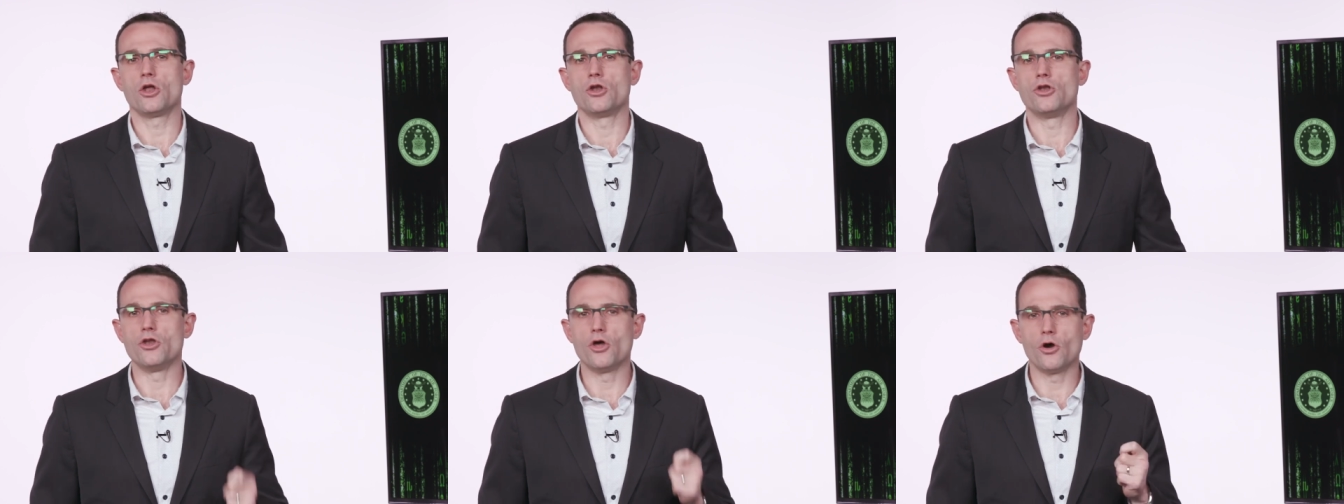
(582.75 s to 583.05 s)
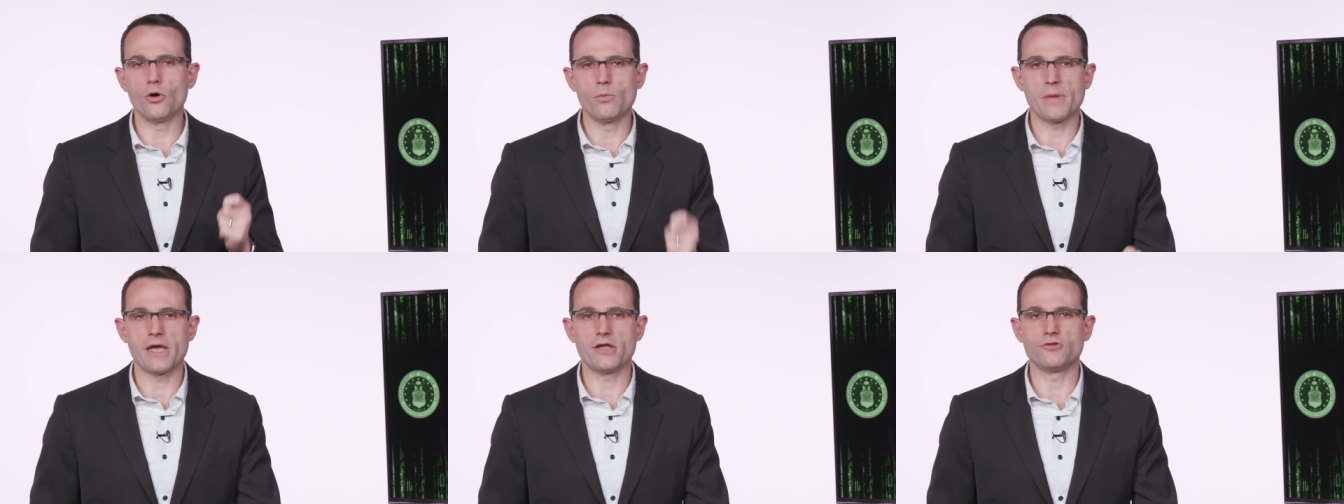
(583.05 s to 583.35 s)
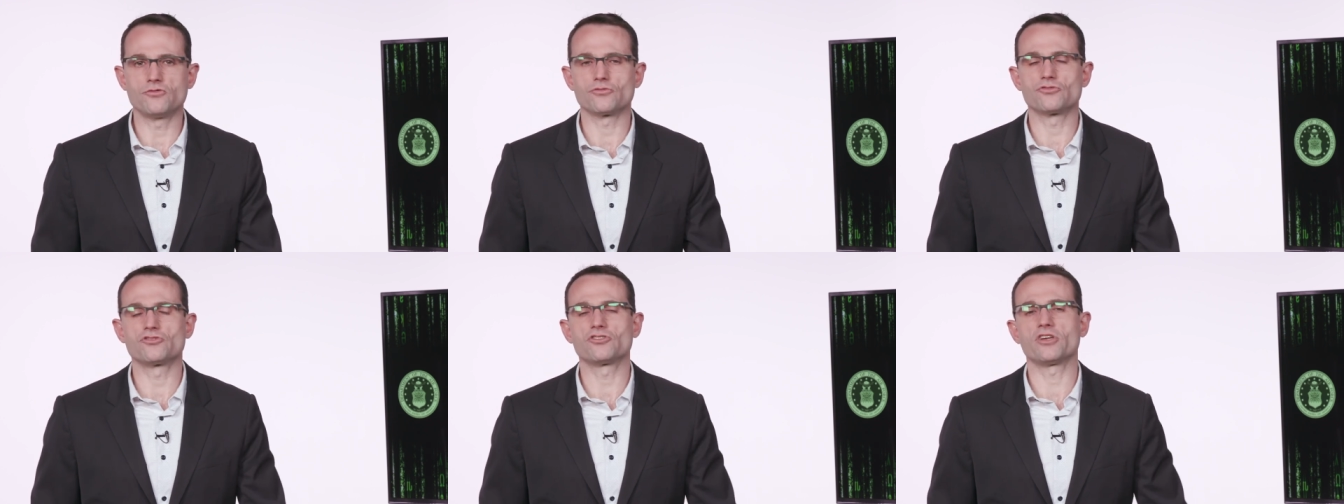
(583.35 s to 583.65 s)
No
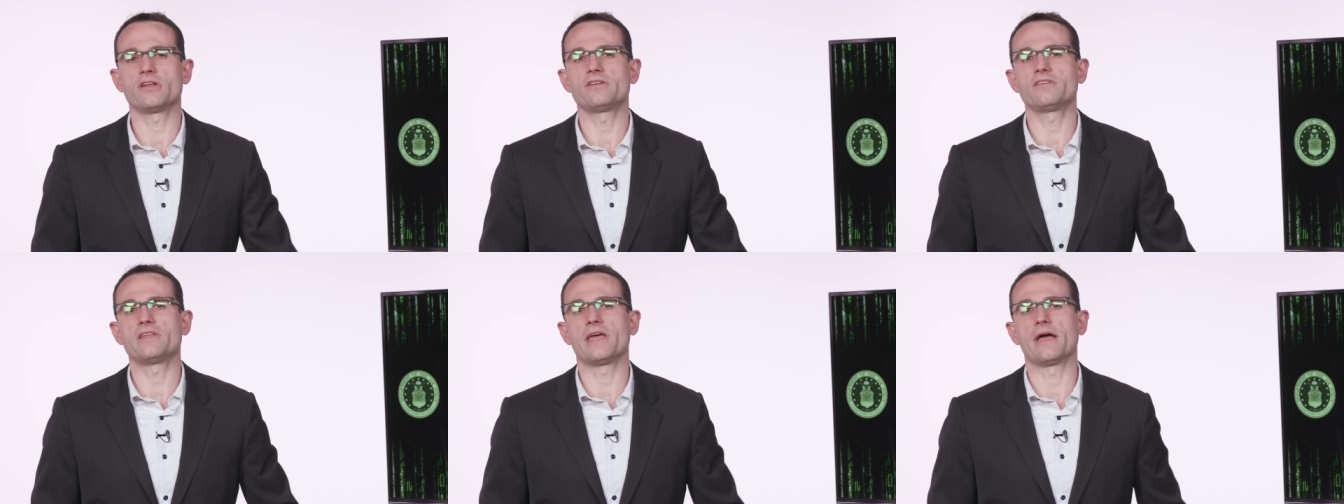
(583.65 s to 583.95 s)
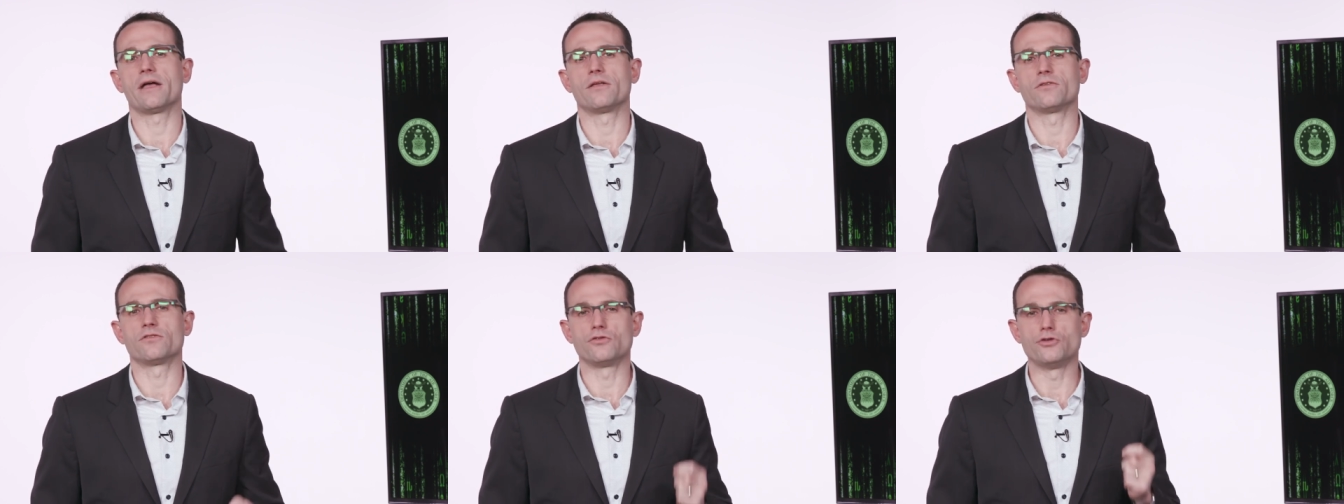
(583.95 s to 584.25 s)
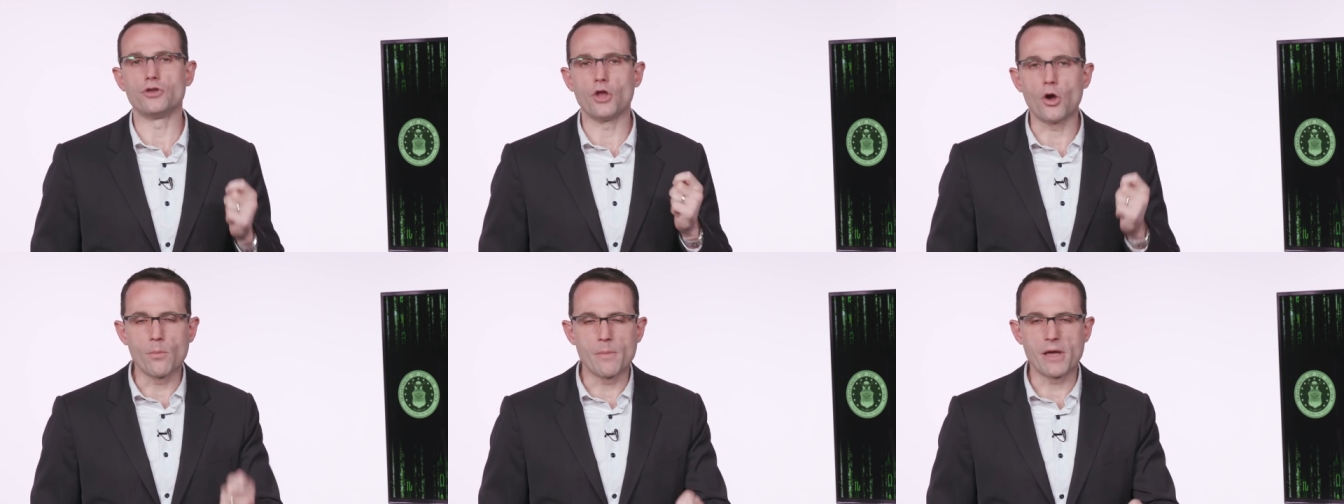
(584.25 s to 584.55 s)
major shutdowns,
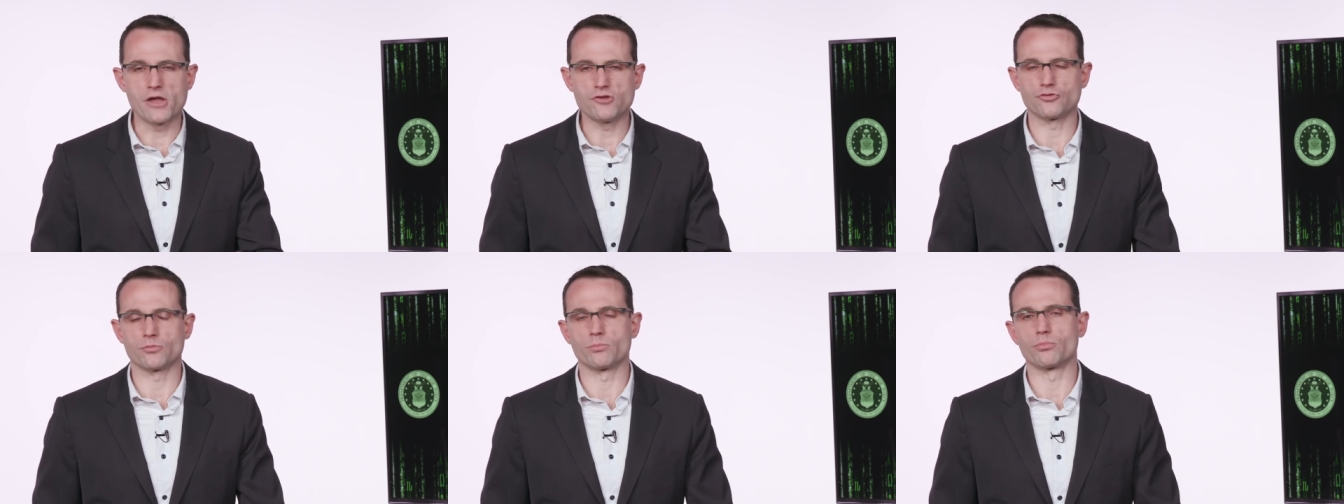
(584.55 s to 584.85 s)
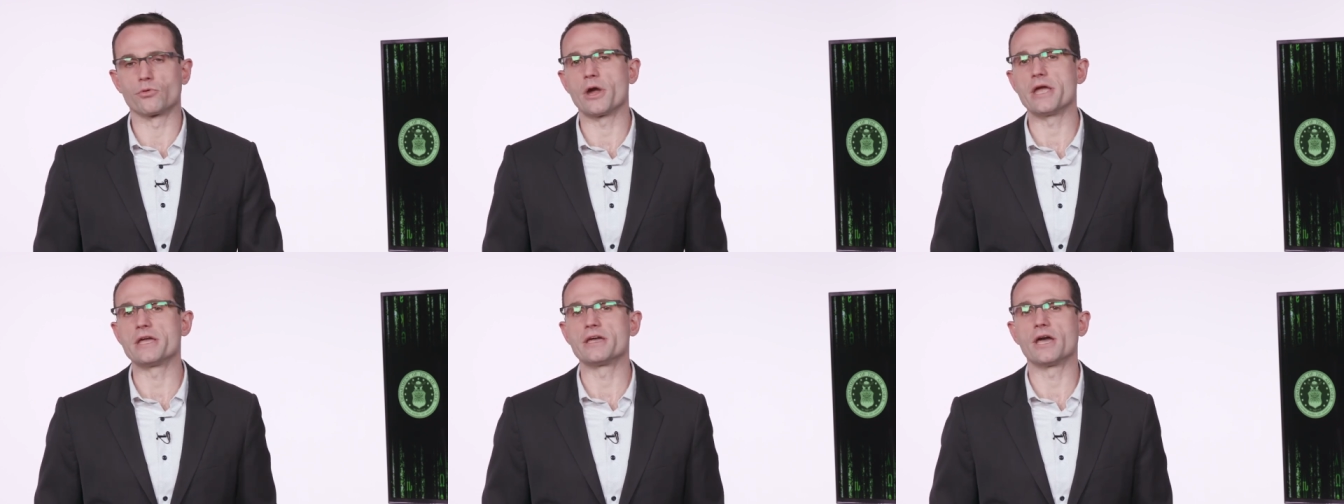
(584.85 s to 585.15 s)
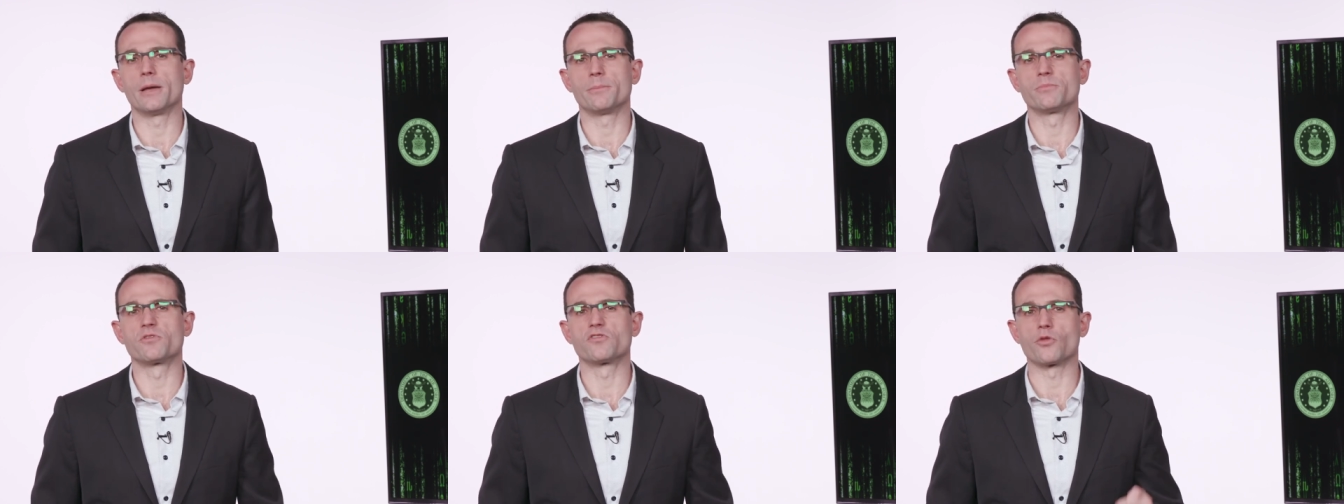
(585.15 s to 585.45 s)
no major
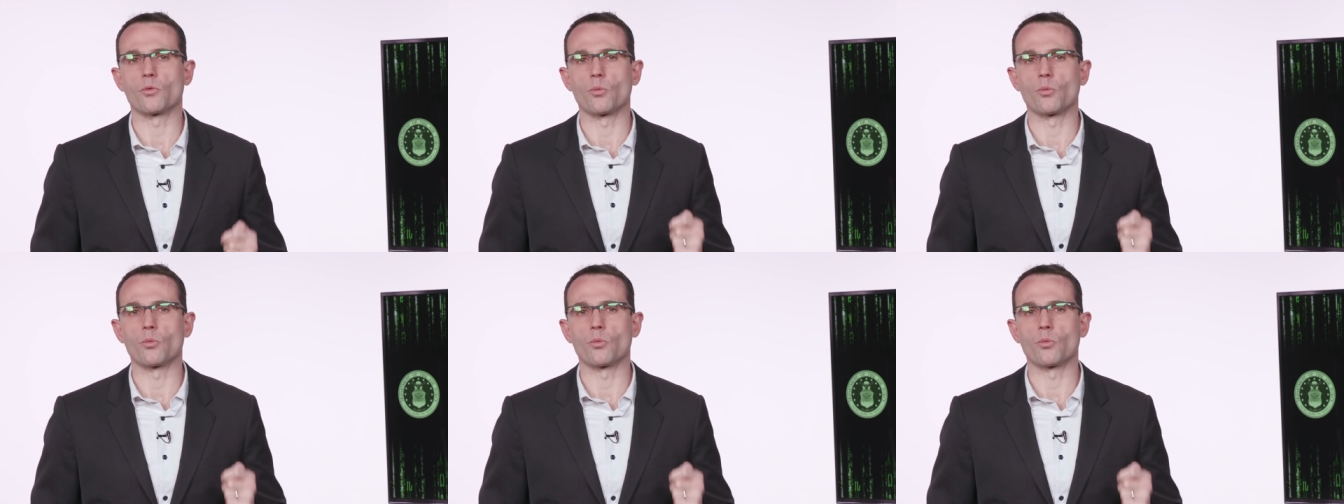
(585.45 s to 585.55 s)
breakups.